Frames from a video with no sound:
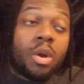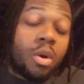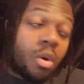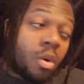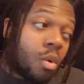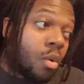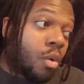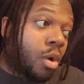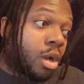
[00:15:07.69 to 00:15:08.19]

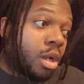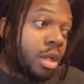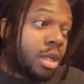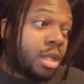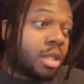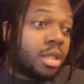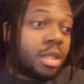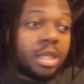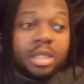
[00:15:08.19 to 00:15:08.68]
Or,
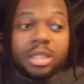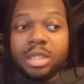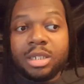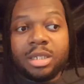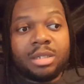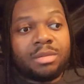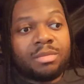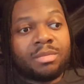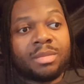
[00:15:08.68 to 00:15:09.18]

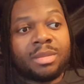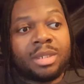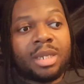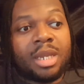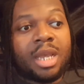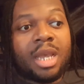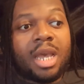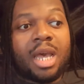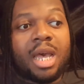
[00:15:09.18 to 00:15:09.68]
listen,
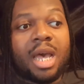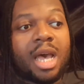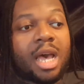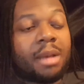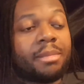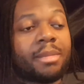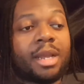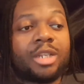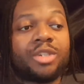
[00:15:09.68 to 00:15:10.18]

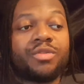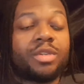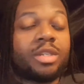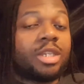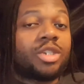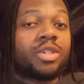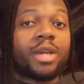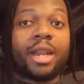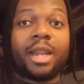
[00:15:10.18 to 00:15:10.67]
I'm not
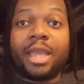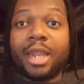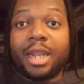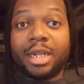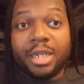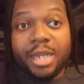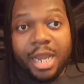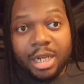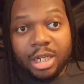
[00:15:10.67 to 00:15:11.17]
really trying to get
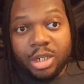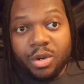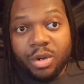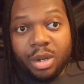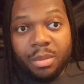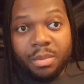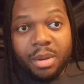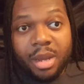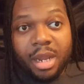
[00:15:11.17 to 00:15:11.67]
attached to
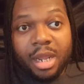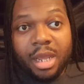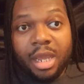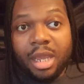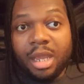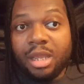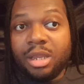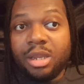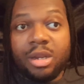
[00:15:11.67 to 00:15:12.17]
anybody,
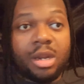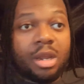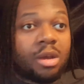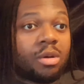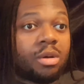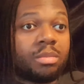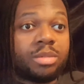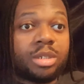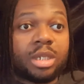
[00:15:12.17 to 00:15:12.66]
you
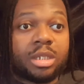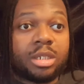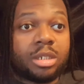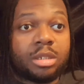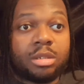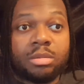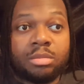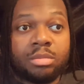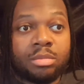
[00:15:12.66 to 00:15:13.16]
know, I'm just,